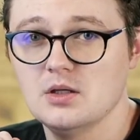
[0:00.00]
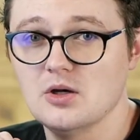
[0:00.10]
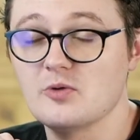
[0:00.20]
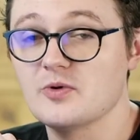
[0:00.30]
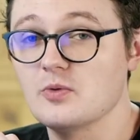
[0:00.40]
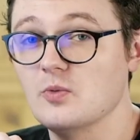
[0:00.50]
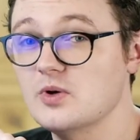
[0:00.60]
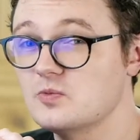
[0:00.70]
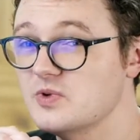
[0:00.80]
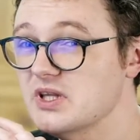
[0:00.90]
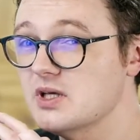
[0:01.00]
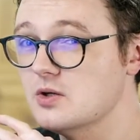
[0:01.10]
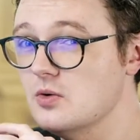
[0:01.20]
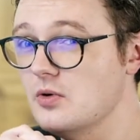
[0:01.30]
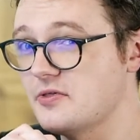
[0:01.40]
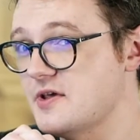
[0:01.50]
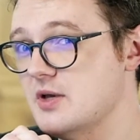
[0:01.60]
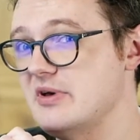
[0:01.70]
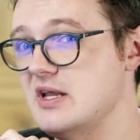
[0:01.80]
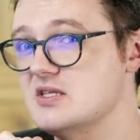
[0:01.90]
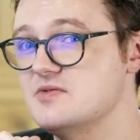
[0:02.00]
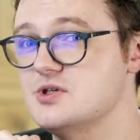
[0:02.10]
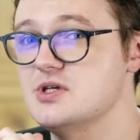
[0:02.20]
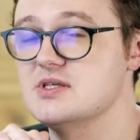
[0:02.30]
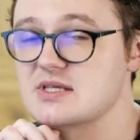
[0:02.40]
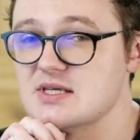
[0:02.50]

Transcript: However, one really cool thing about SVGs